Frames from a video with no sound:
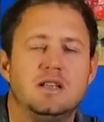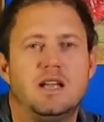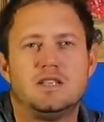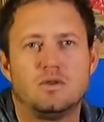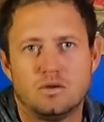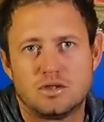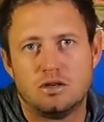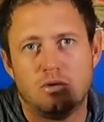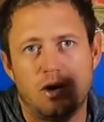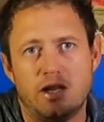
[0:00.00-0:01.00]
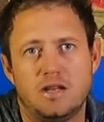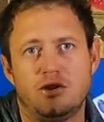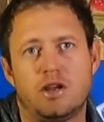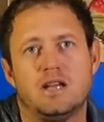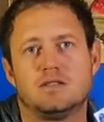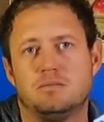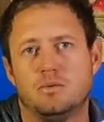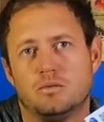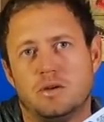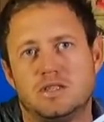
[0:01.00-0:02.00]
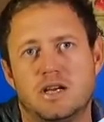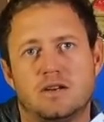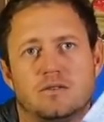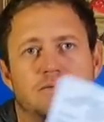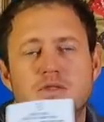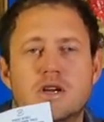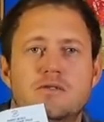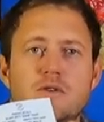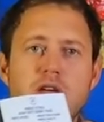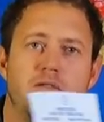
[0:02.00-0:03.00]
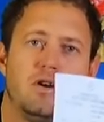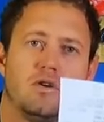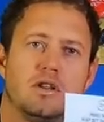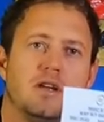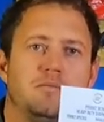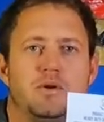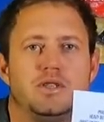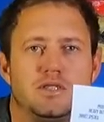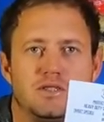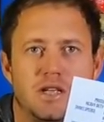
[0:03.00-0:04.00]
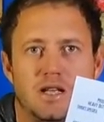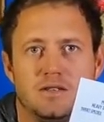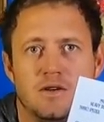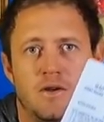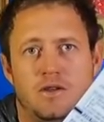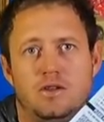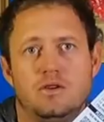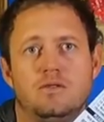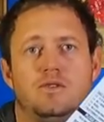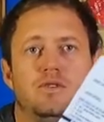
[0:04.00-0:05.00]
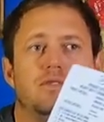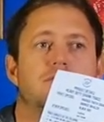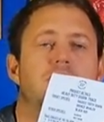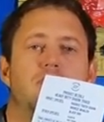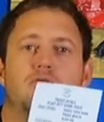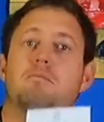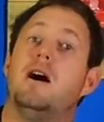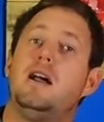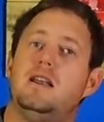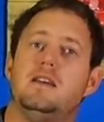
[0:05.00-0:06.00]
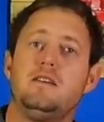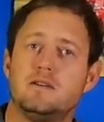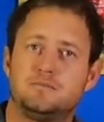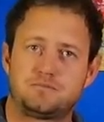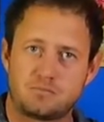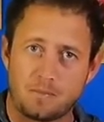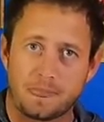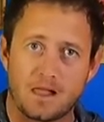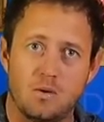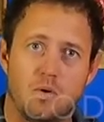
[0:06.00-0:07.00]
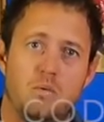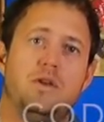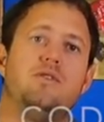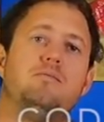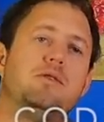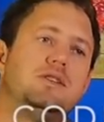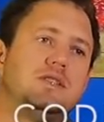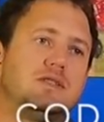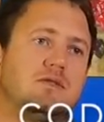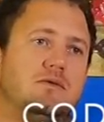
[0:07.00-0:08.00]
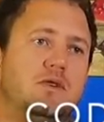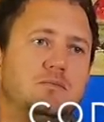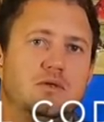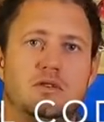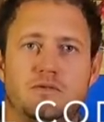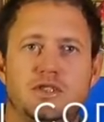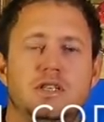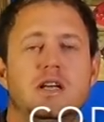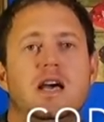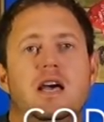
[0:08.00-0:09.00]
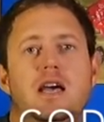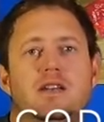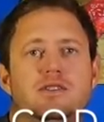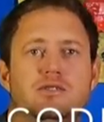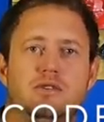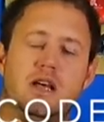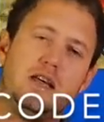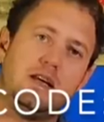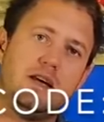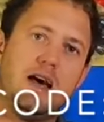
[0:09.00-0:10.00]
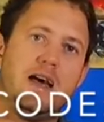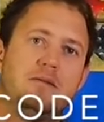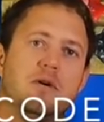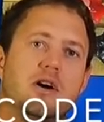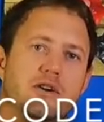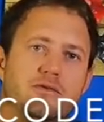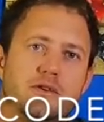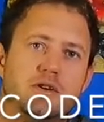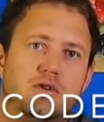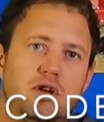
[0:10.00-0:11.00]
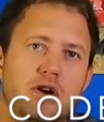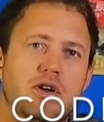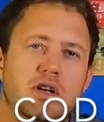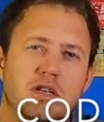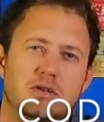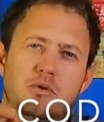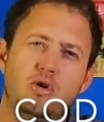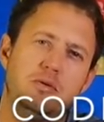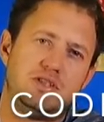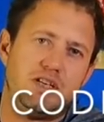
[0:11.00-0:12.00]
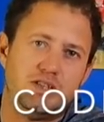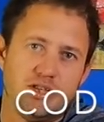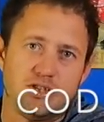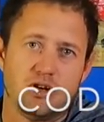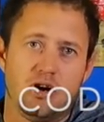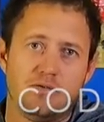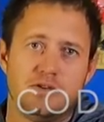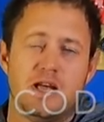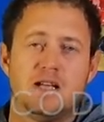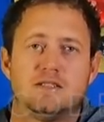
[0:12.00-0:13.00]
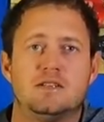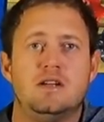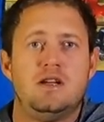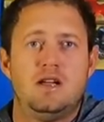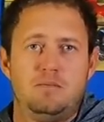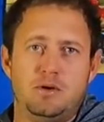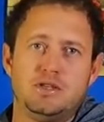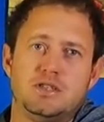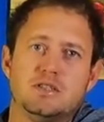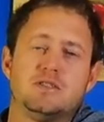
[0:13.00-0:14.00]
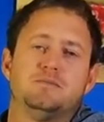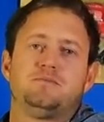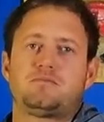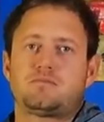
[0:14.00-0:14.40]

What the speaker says: that is also a way that you can support my channel. So for every online purchase that you do through my link, or when you purchase from Zulu Fishing and you add my referral code, a small percentage of that purchase